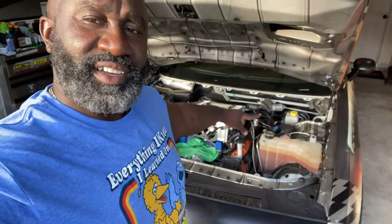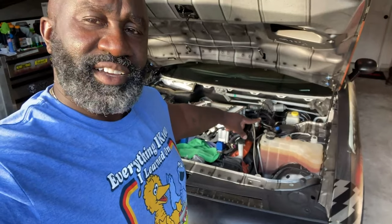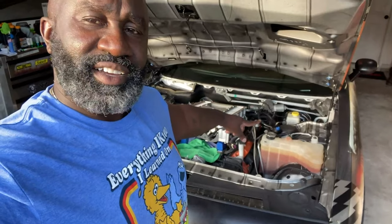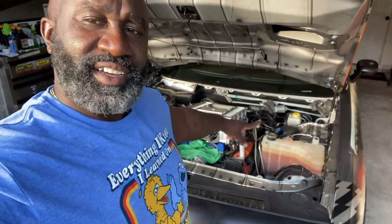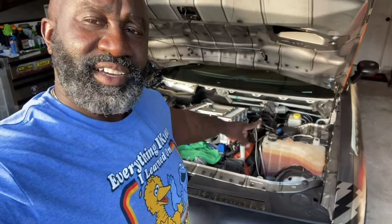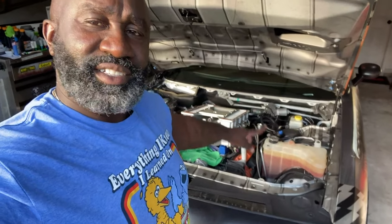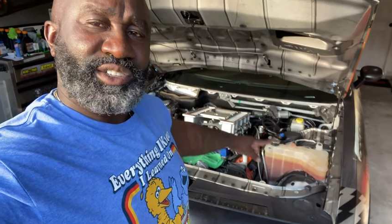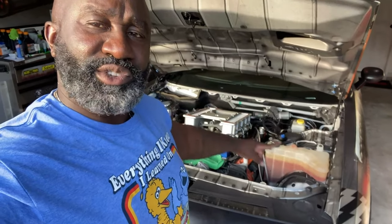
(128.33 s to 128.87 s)

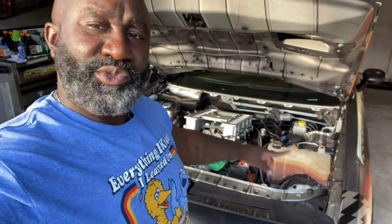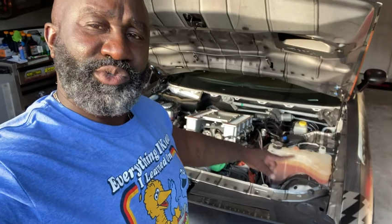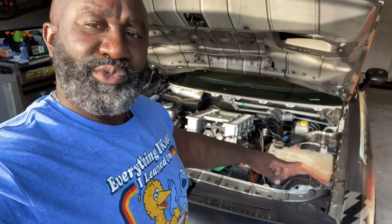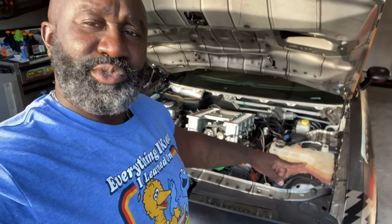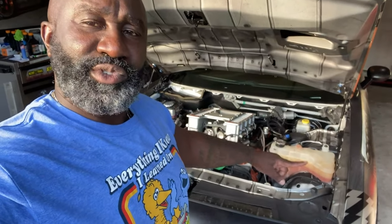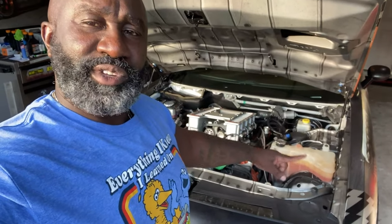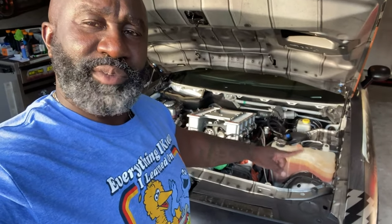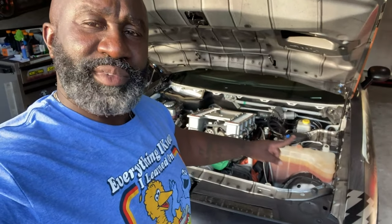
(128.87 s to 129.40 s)
a
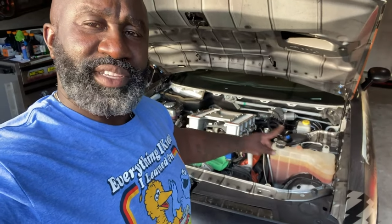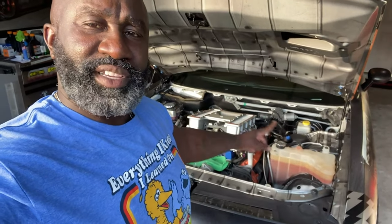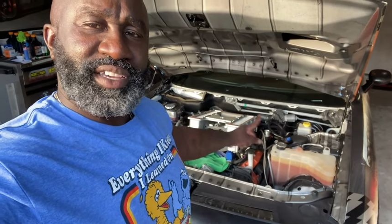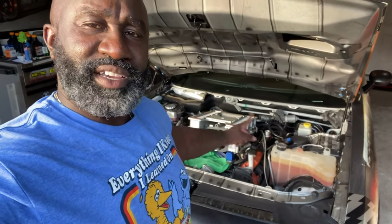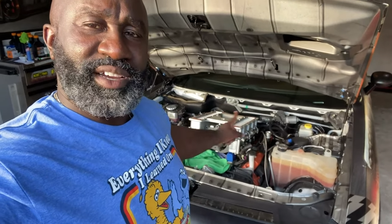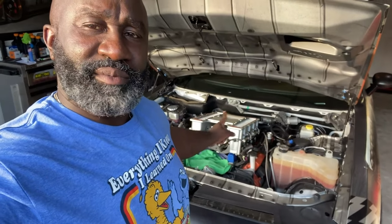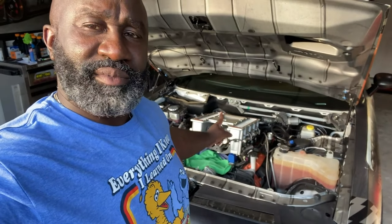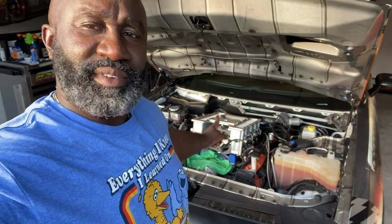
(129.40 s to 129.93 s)
tool, let me see,
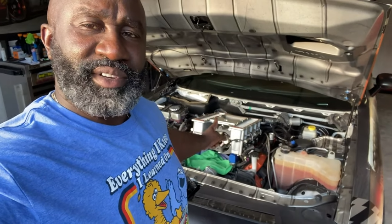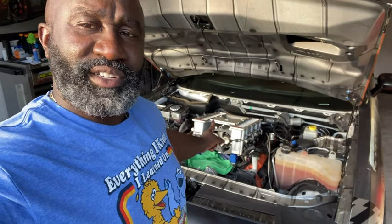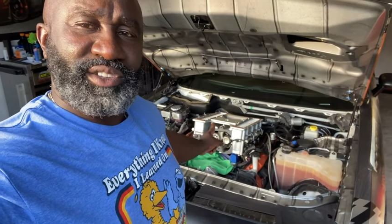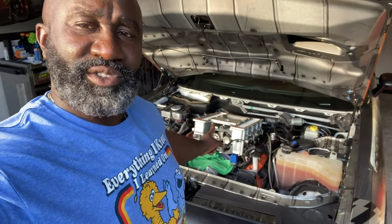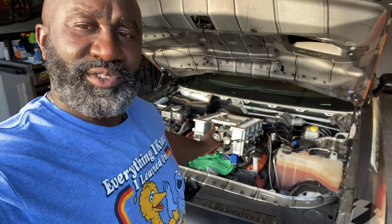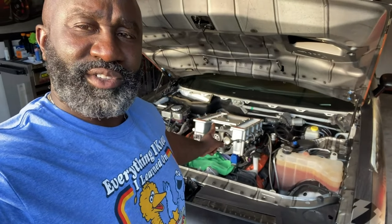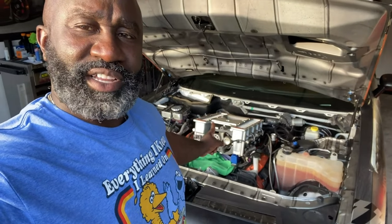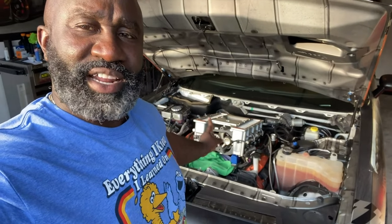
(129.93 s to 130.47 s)
yep, a
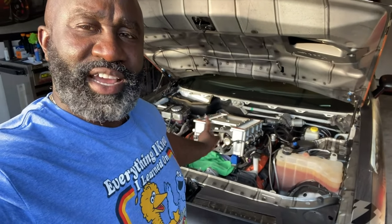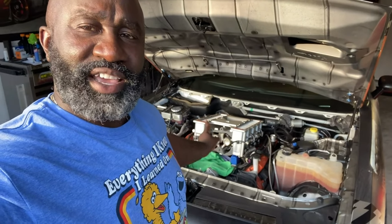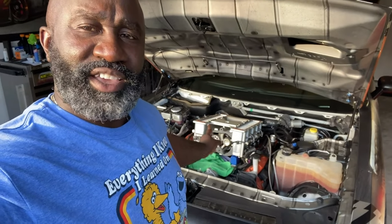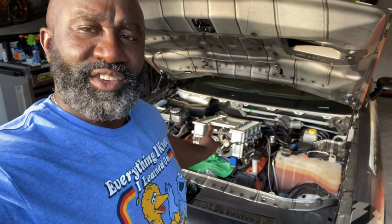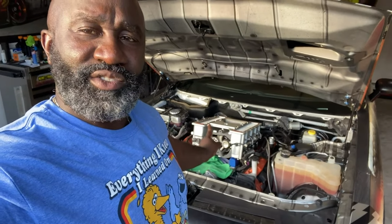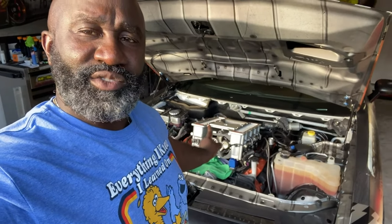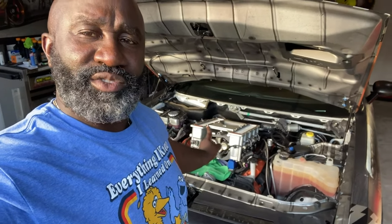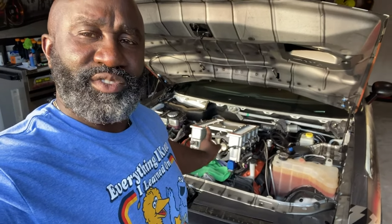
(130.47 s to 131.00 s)
tool that I
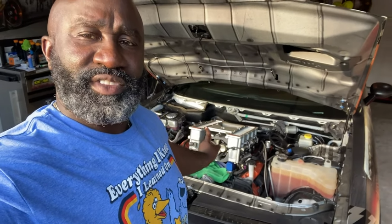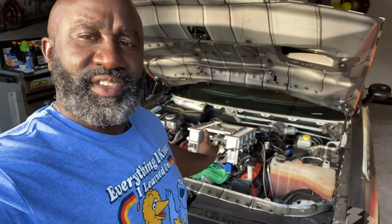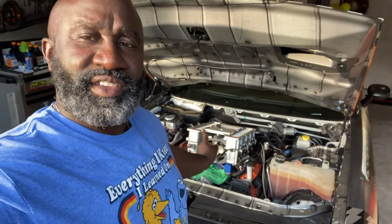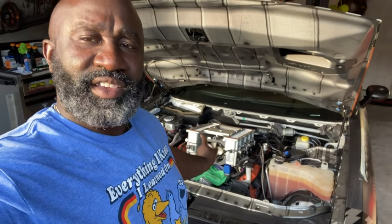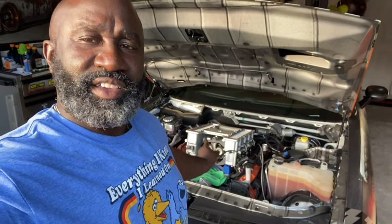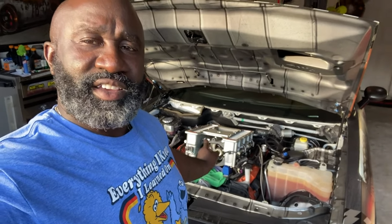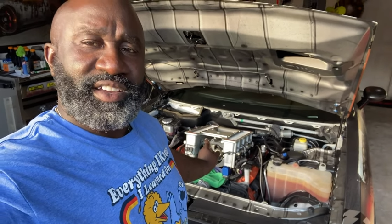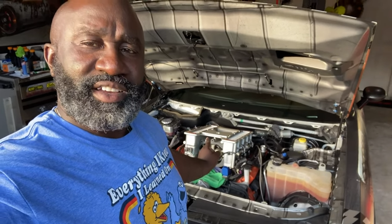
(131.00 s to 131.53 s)
use
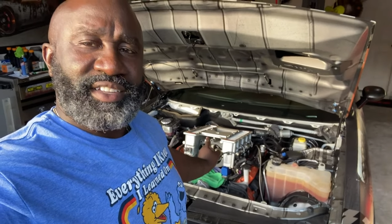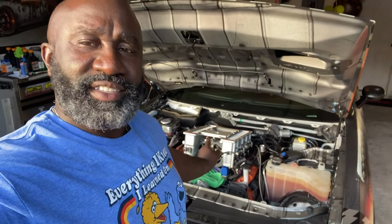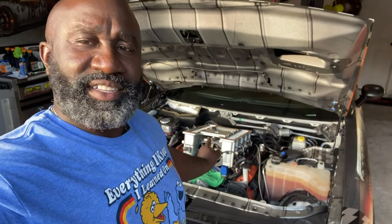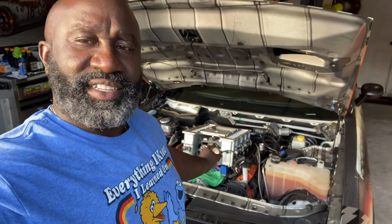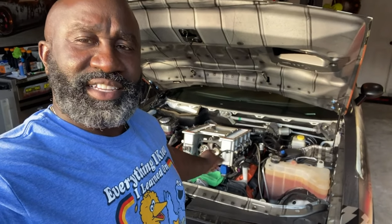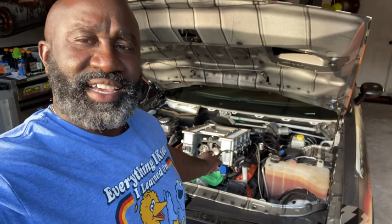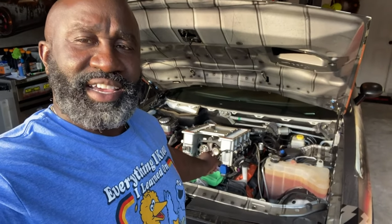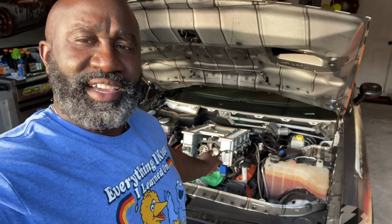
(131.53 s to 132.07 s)
to
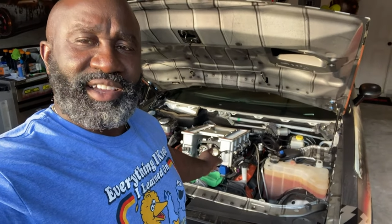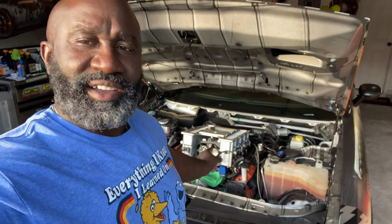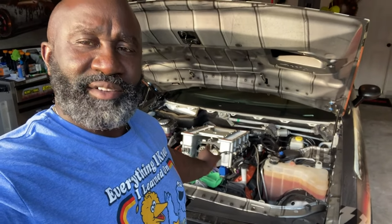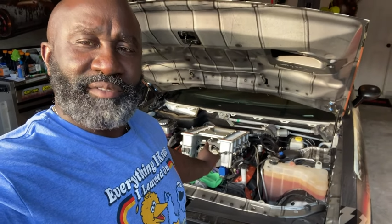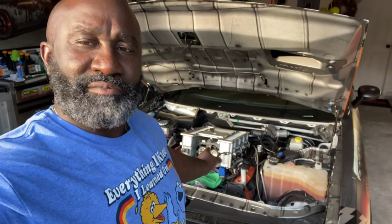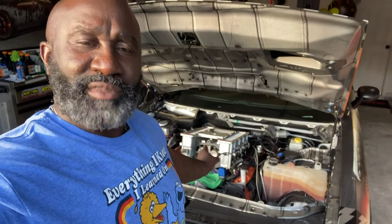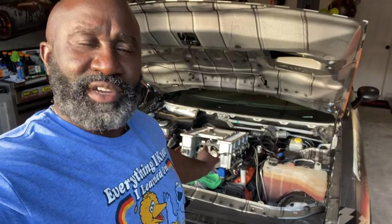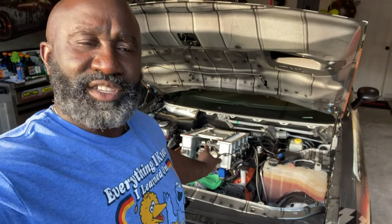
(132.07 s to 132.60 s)
take
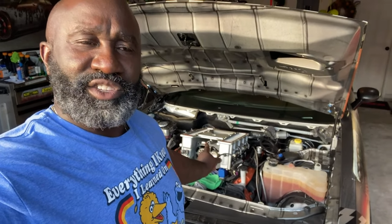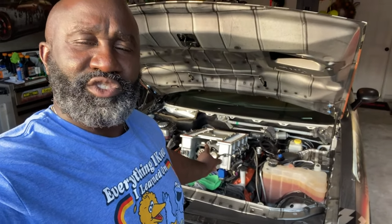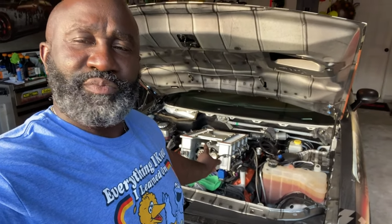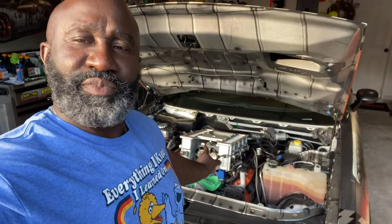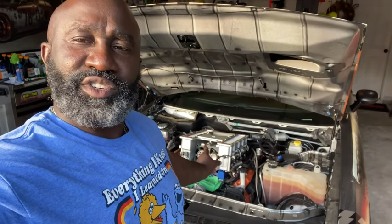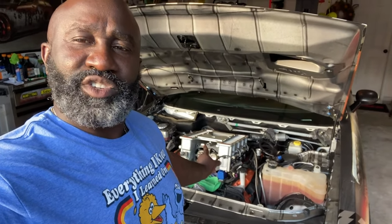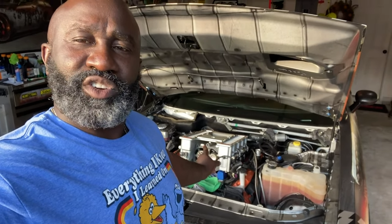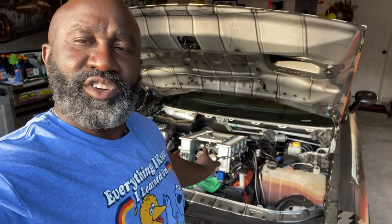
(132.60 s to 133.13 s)
my
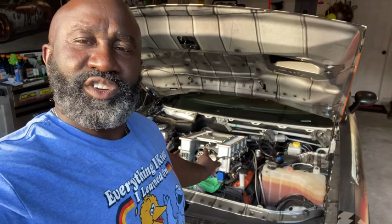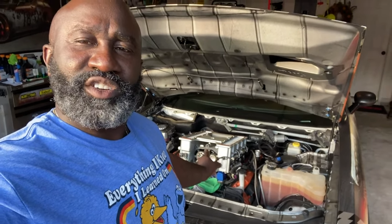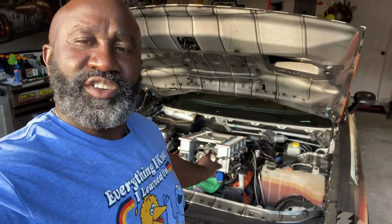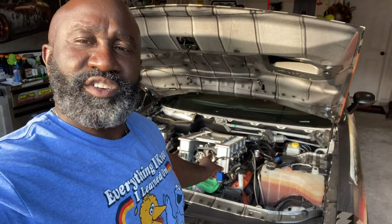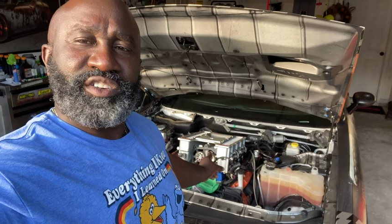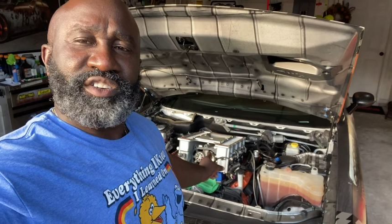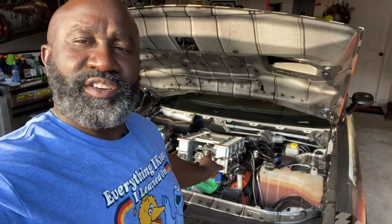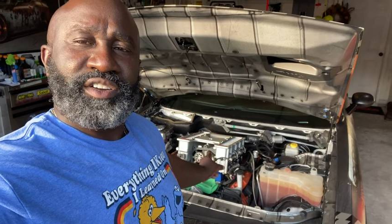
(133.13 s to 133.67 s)

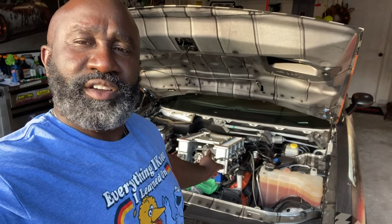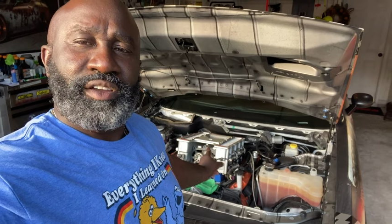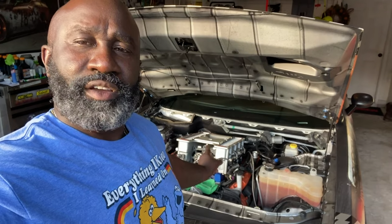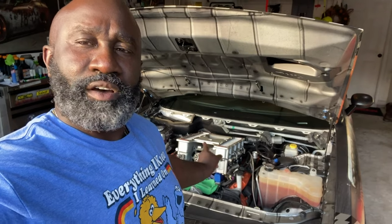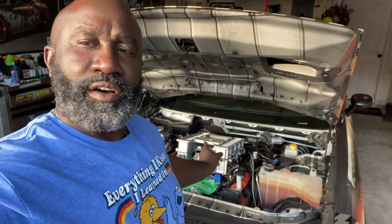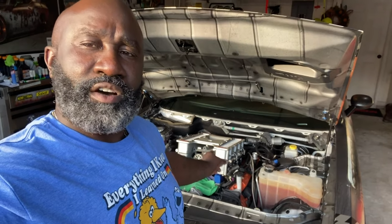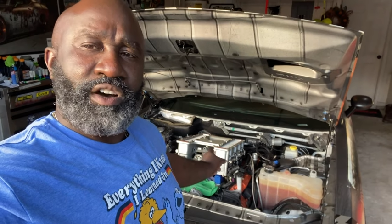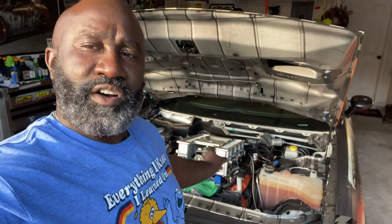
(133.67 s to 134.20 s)
supercharger
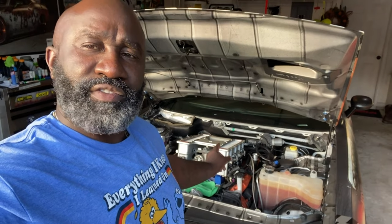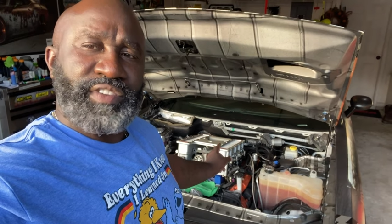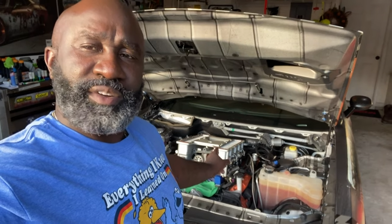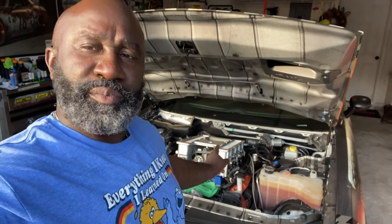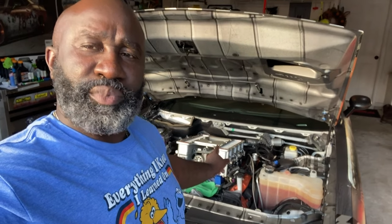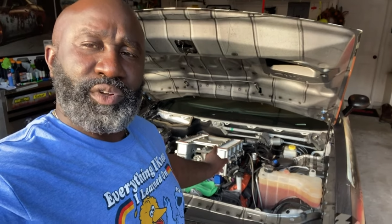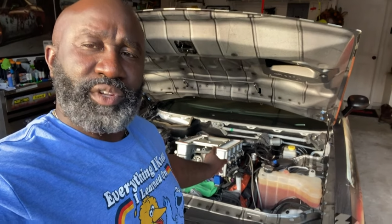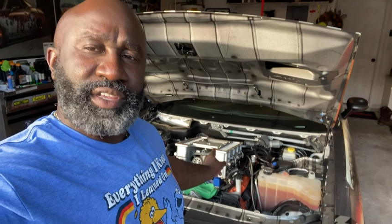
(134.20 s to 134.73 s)
off
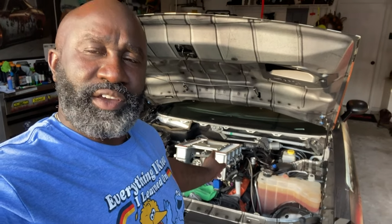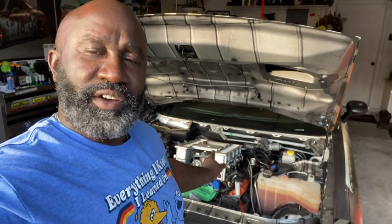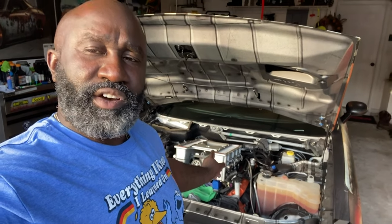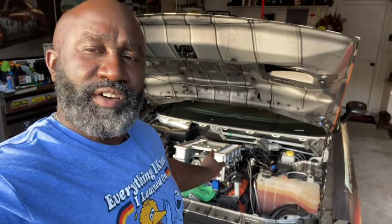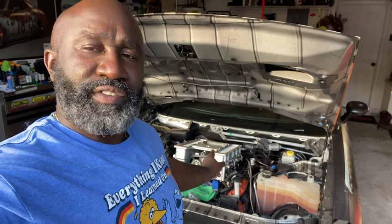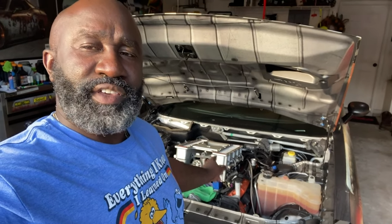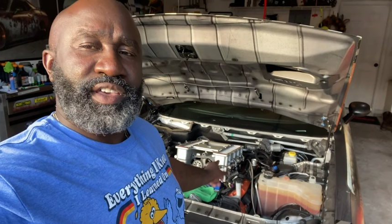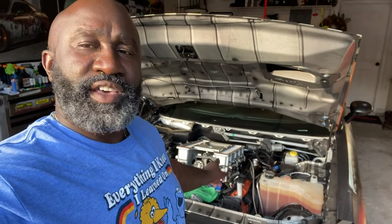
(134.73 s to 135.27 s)
and pulley
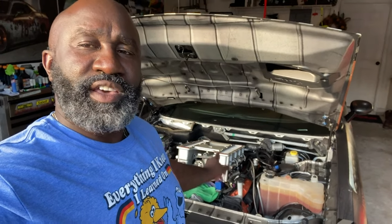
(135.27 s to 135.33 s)
off,